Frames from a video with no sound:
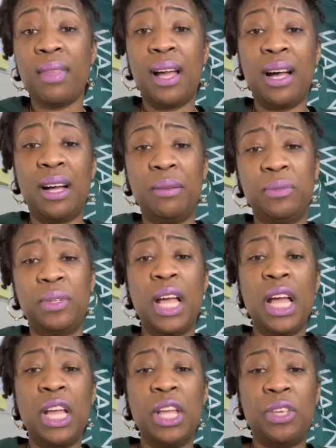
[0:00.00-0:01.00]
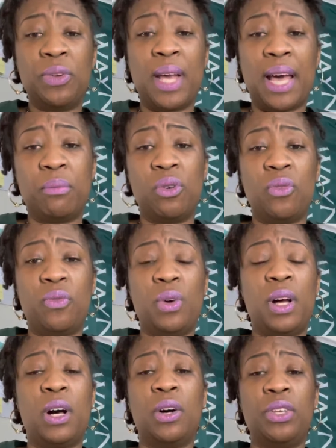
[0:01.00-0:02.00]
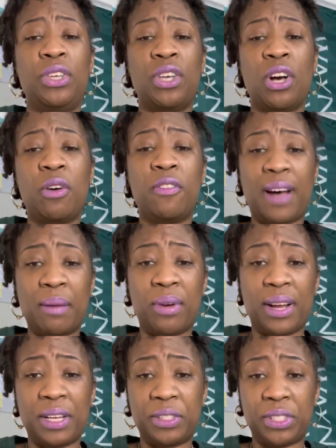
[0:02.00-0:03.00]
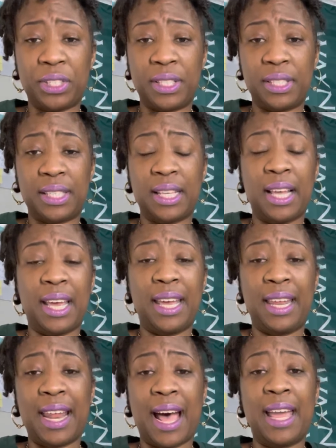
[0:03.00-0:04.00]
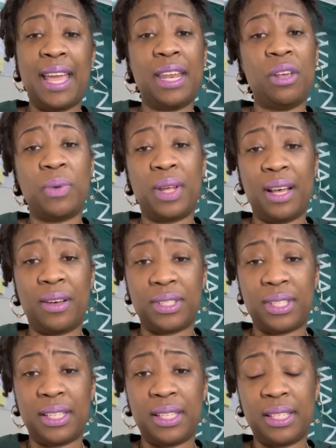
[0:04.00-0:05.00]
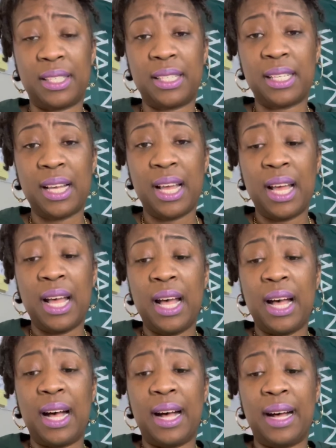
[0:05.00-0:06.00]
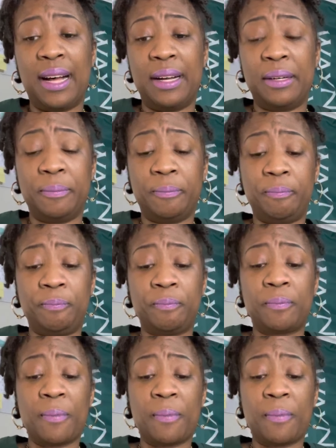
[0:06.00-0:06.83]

Um, you got to move on your vibrations and not anyone else's. Um,